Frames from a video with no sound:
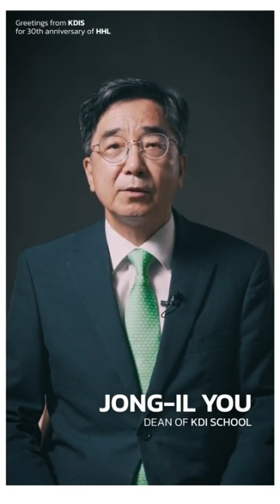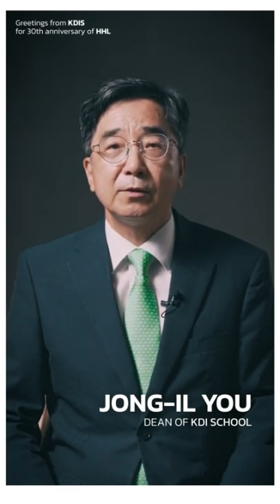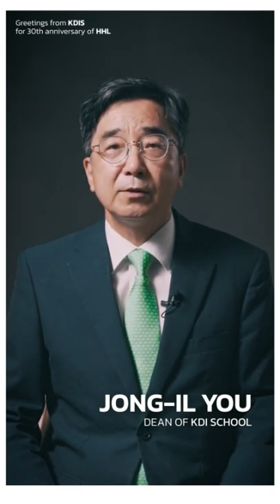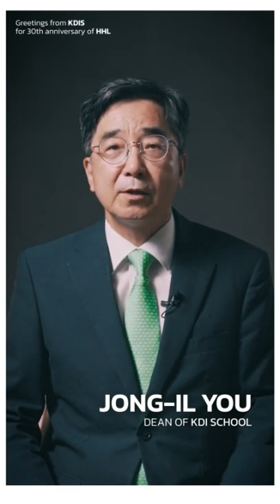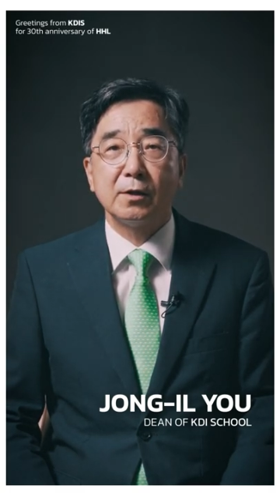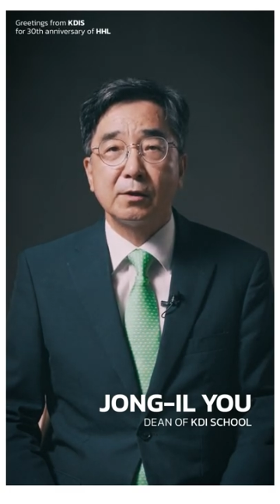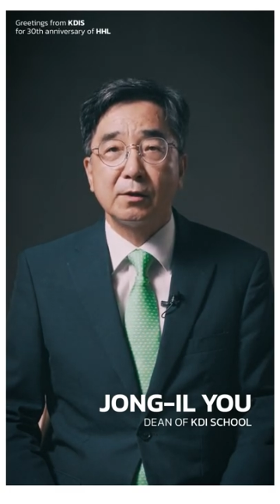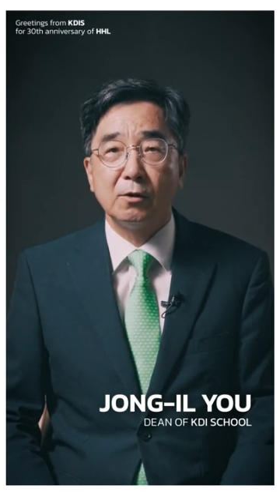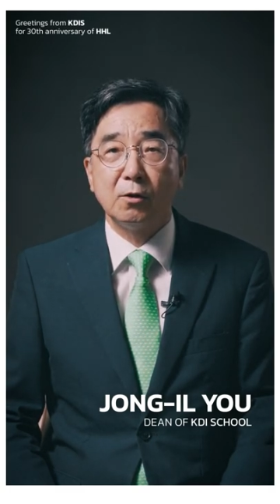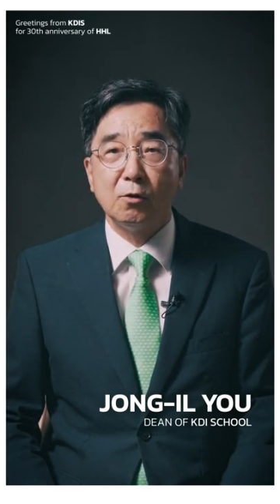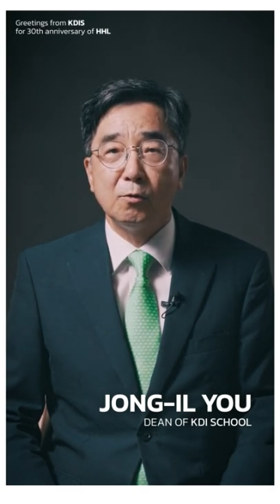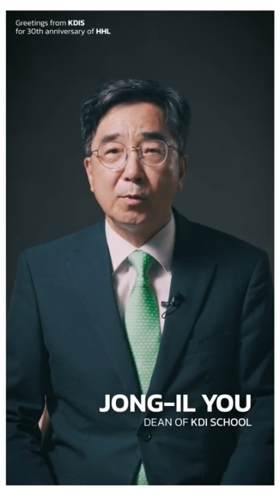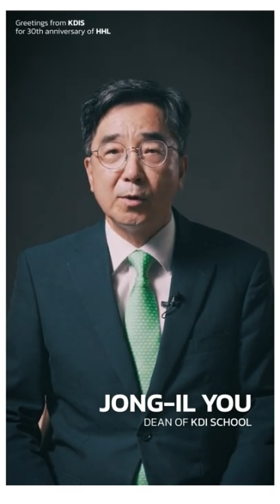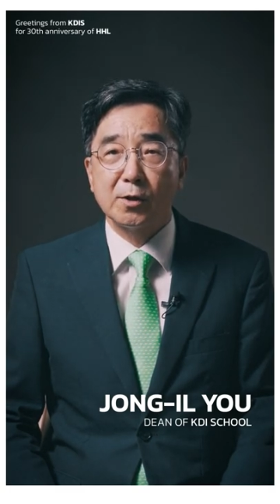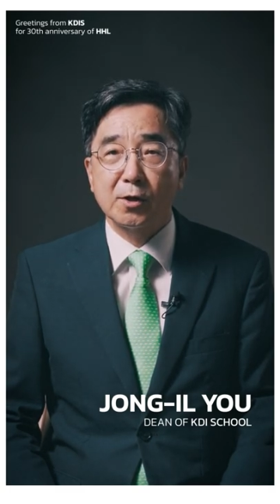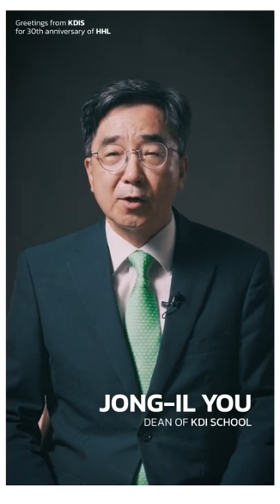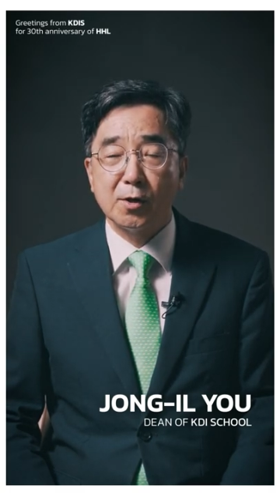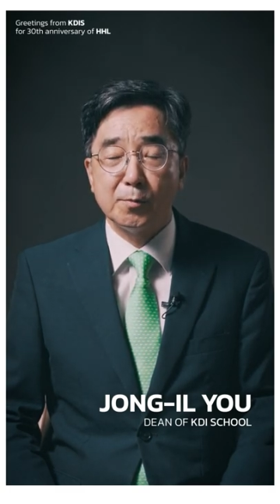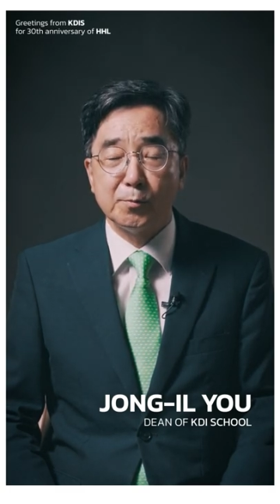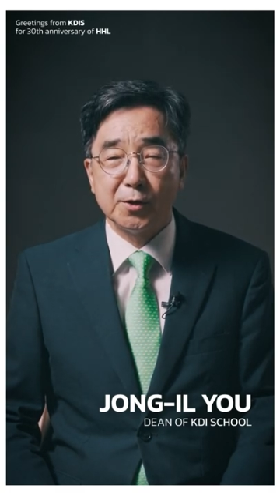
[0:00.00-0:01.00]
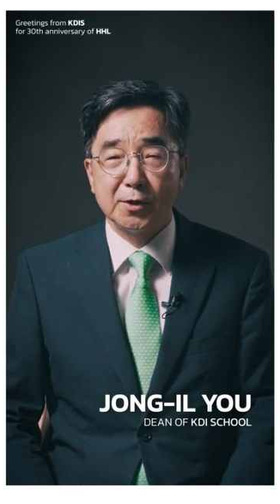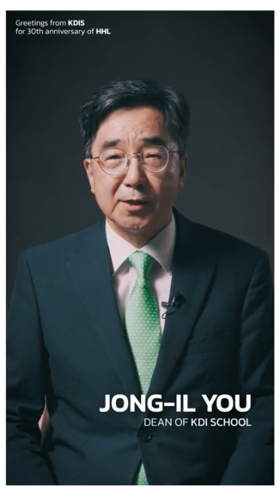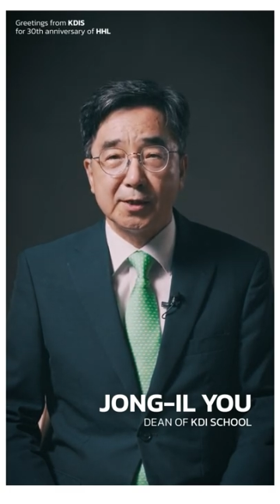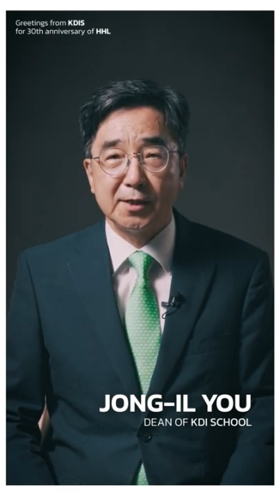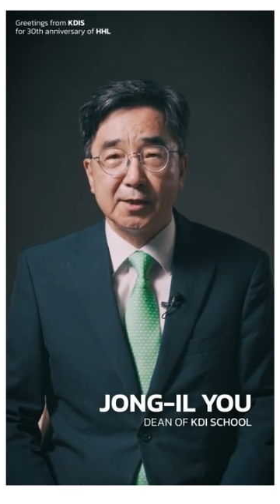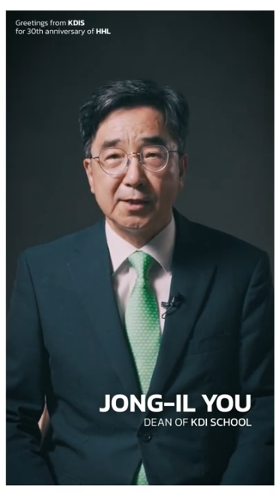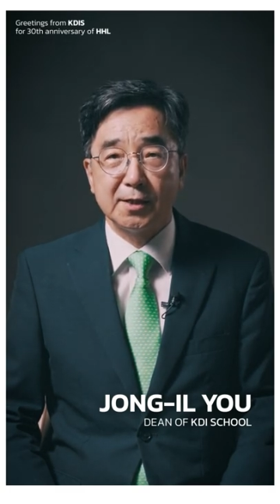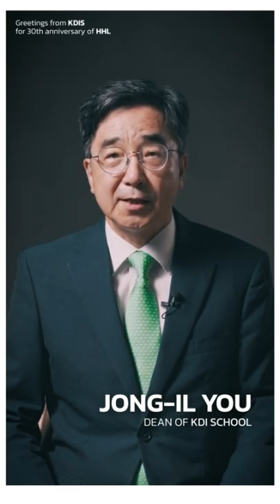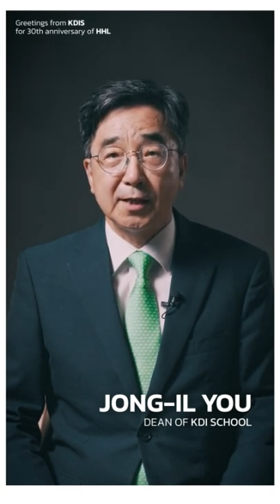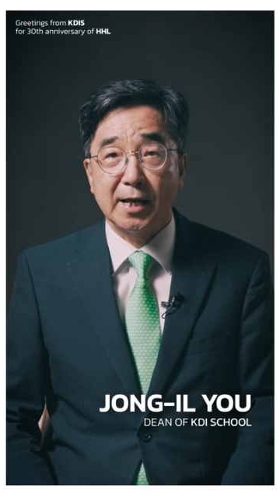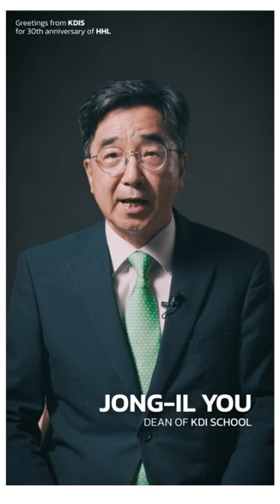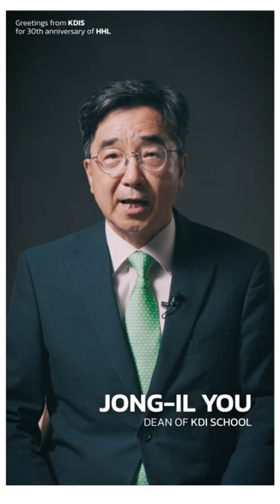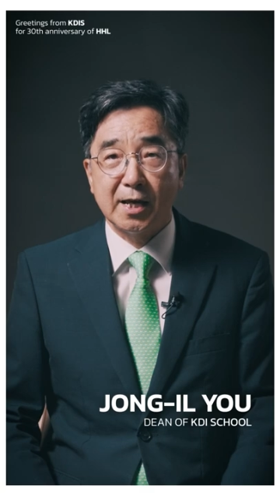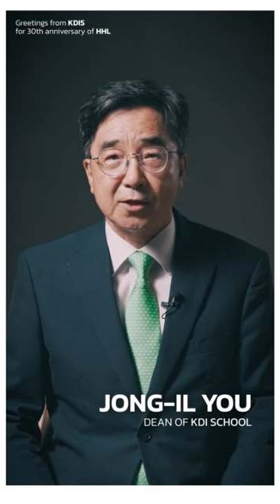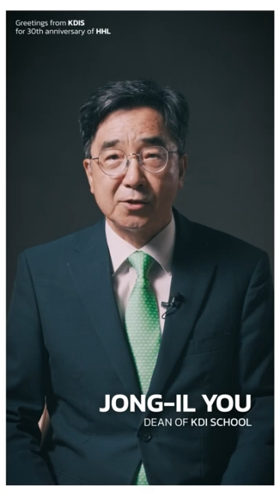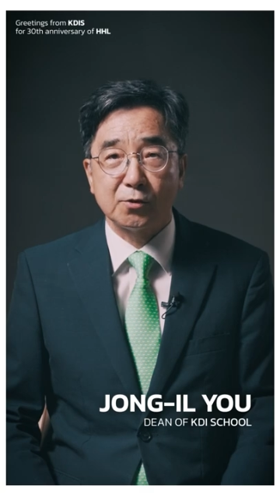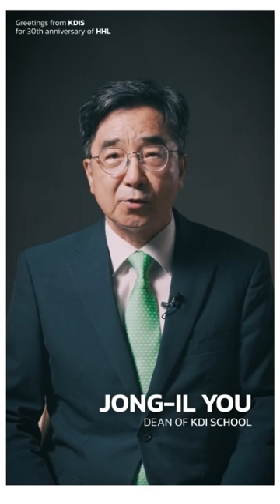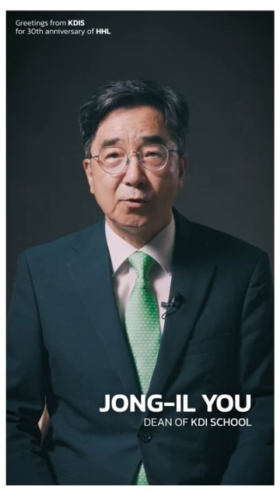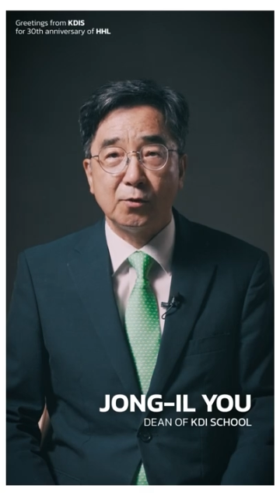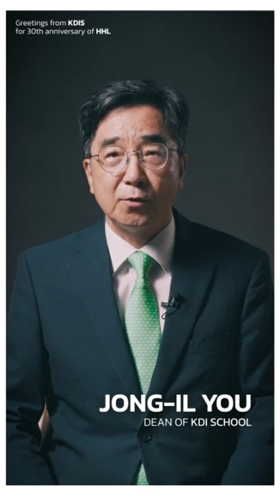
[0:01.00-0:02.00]
the global community
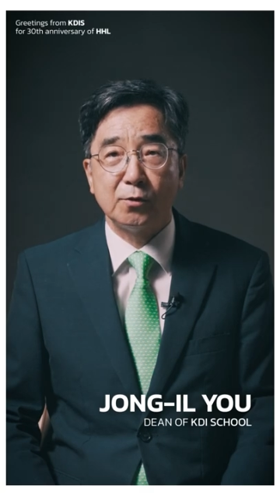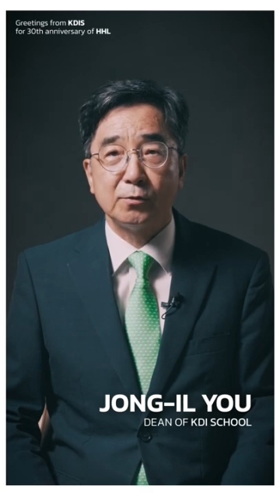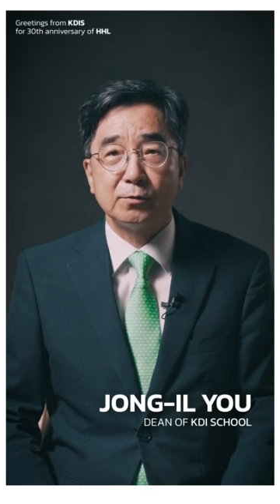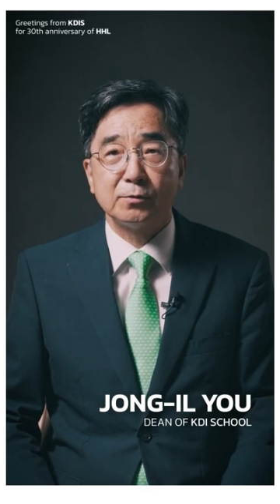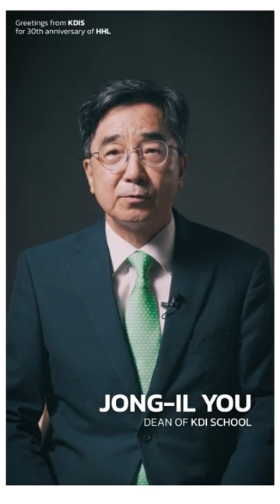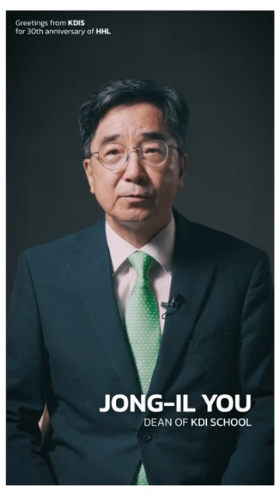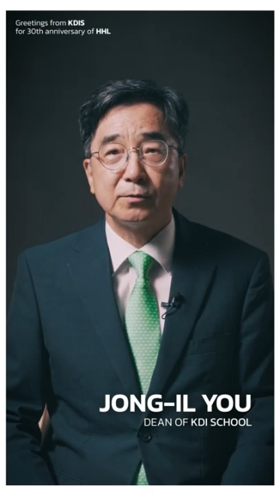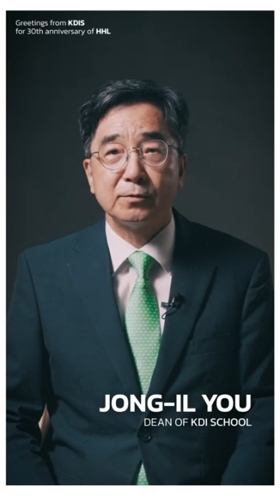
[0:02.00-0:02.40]
as a whole.